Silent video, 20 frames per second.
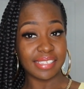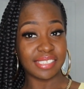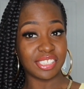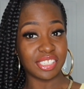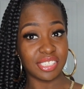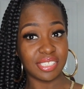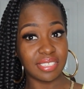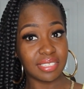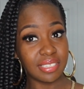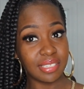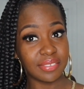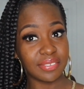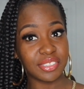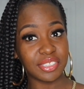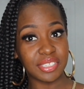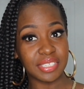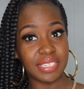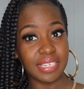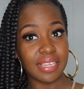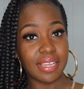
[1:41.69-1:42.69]
She
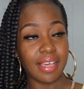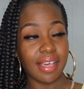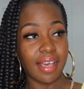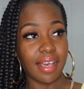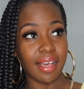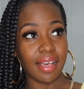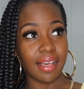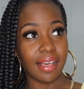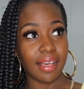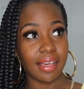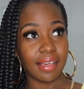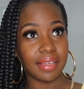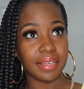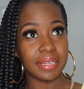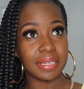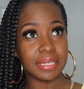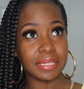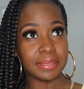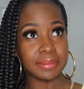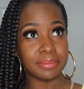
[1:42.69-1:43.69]
delivered.
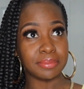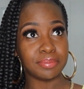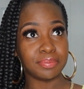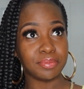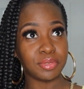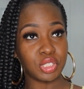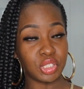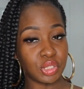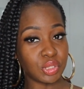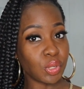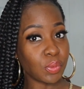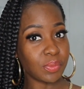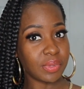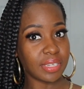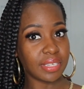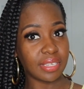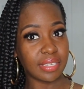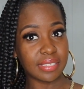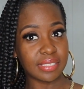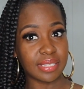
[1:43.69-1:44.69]
Um, she told me
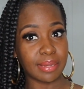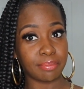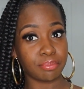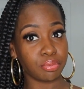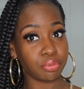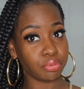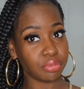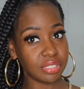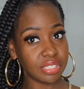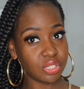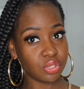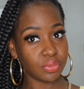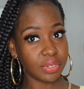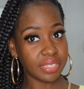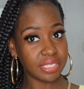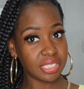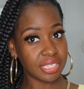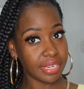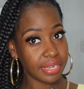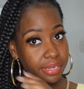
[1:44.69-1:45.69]
to get some
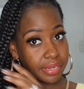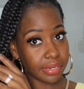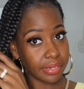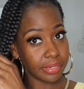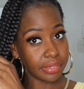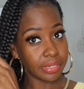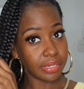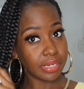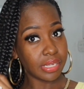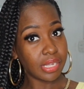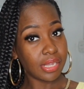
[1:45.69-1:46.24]
pre-stretch hair.